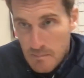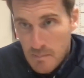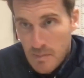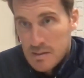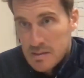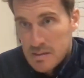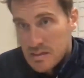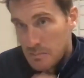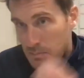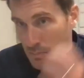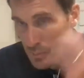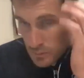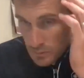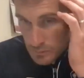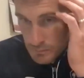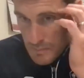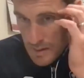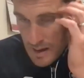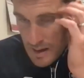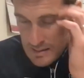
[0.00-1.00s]
A
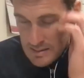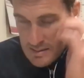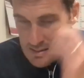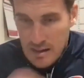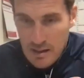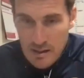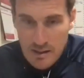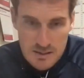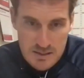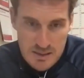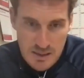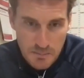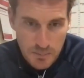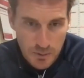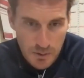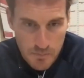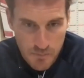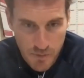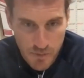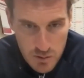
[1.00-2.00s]
simple mindset and a
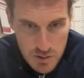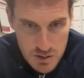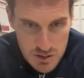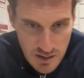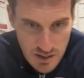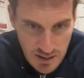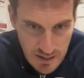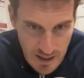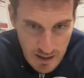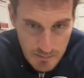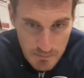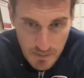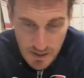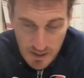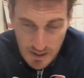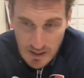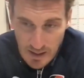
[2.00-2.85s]
simple approach to the game.